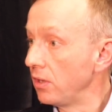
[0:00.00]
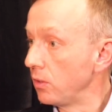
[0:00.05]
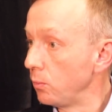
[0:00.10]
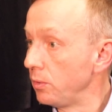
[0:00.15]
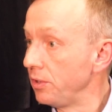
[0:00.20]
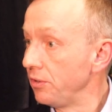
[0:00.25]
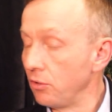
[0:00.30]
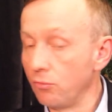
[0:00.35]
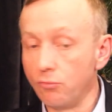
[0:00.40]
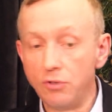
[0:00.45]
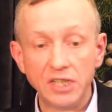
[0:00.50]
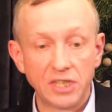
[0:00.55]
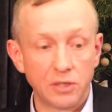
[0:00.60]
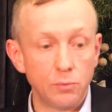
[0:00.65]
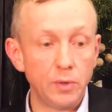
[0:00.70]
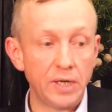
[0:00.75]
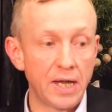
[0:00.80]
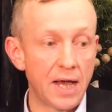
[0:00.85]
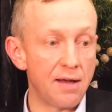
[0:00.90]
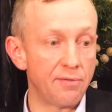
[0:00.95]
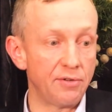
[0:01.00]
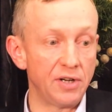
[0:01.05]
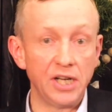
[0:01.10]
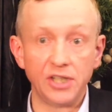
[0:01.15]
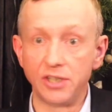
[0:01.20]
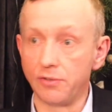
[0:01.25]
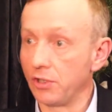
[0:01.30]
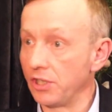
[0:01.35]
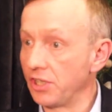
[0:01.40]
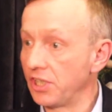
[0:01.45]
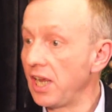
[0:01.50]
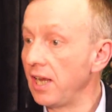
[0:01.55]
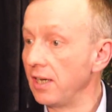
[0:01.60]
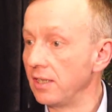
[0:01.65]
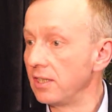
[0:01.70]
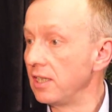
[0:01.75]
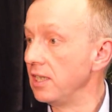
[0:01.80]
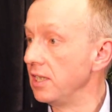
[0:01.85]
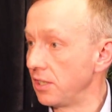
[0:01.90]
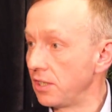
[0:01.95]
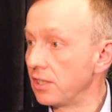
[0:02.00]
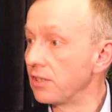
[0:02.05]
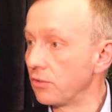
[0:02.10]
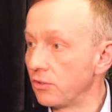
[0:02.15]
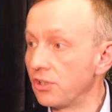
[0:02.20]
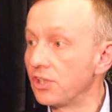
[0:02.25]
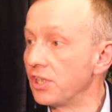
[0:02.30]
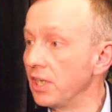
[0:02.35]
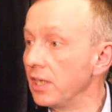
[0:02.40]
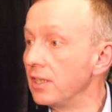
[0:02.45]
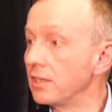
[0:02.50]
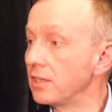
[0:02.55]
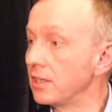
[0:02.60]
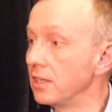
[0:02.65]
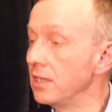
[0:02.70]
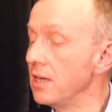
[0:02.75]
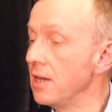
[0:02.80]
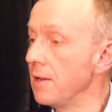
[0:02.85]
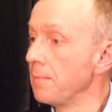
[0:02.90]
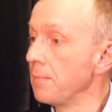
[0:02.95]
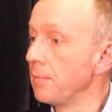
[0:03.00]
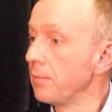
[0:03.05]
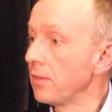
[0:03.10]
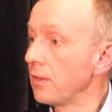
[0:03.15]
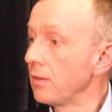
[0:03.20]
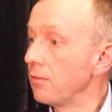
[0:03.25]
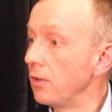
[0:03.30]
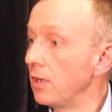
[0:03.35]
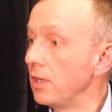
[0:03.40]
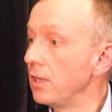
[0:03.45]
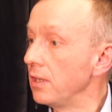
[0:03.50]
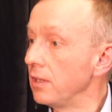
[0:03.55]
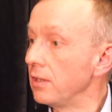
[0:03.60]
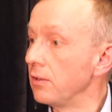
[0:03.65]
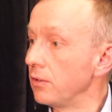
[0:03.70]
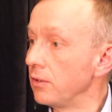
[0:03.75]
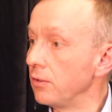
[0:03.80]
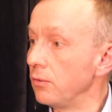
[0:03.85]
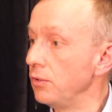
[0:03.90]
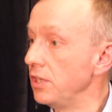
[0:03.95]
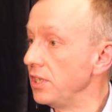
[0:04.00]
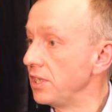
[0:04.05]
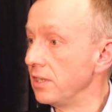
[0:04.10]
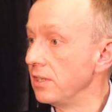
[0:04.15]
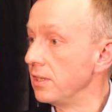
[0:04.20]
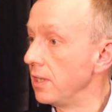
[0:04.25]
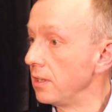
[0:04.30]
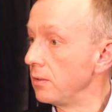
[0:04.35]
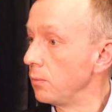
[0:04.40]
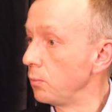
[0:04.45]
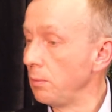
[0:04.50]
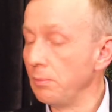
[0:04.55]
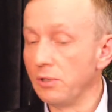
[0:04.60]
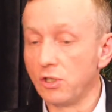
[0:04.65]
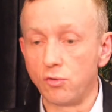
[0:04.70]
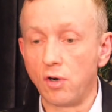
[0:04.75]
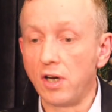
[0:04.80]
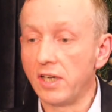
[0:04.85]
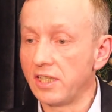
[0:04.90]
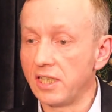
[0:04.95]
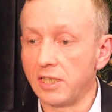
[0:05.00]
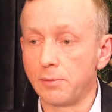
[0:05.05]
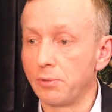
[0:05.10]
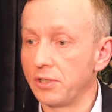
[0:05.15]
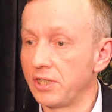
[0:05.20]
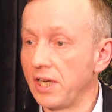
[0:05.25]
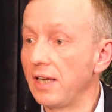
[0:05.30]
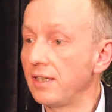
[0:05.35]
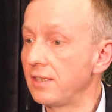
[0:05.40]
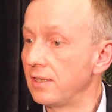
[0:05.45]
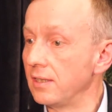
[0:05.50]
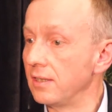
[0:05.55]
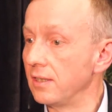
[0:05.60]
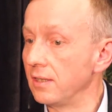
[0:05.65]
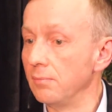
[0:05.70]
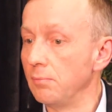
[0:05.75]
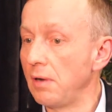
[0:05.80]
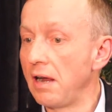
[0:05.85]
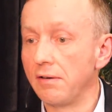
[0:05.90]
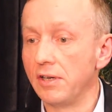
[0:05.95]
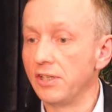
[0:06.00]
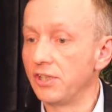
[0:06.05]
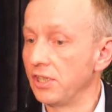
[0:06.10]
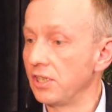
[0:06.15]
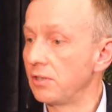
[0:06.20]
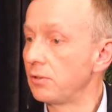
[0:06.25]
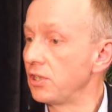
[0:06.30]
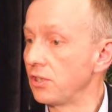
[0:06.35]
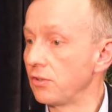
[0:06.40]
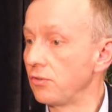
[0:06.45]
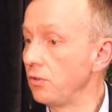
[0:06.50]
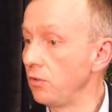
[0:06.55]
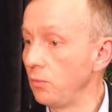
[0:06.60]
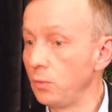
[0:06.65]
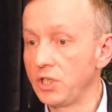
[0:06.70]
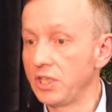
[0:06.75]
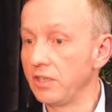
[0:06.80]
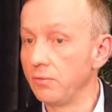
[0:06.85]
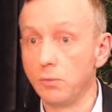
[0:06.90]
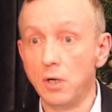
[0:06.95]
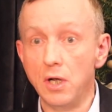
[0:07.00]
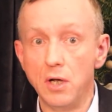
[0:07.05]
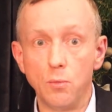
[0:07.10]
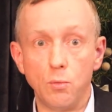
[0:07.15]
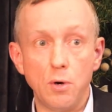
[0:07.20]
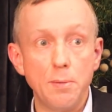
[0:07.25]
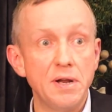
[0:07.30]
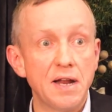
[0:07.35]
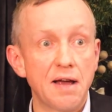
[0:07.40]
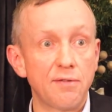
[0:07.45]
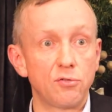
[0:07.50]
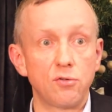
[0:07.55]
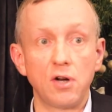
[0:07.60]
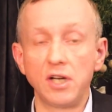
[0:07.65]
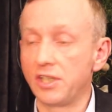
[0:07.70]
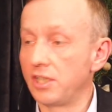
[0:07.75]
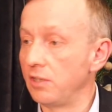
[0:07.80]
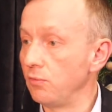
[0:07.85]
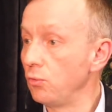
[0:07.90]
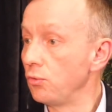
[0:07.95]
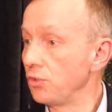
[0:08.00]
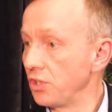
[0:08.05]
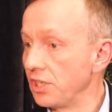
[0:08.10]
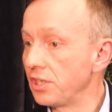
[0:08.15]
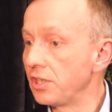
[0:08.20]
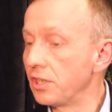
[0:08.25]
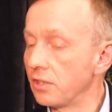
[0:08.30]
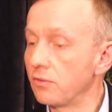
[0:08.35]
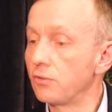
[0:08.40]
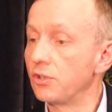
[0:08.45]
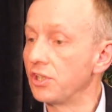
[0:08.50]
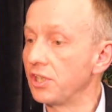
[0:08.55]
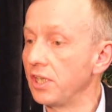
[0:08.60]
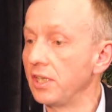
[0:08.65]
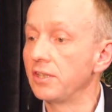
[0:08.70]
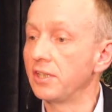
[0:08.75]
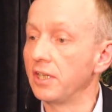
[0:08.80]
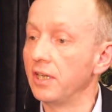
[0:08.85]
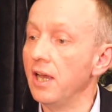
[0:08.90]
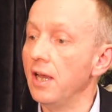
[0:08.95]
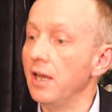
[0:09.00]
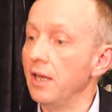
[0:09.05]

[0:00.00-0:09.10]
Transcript: The reason we have an age of consent is because of Christianity, right? The reason that women's rights is protected in marriage is because the reason women have a right to divorce is because of Christianity.